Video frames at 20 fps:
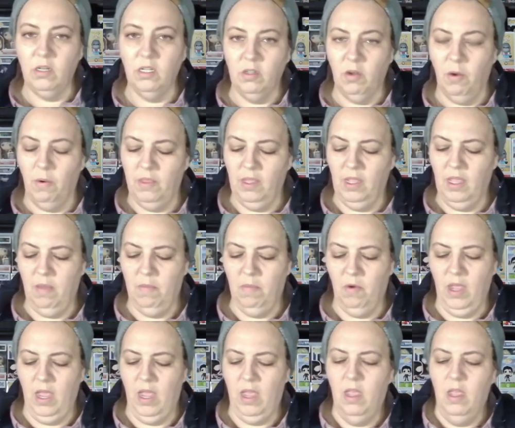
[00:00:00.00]
it does go with the game.
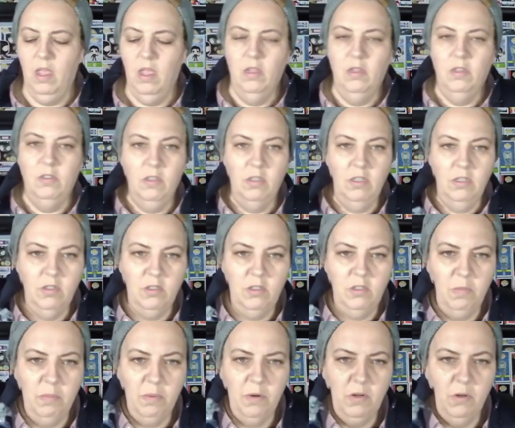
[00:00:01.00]
Okay. So this is super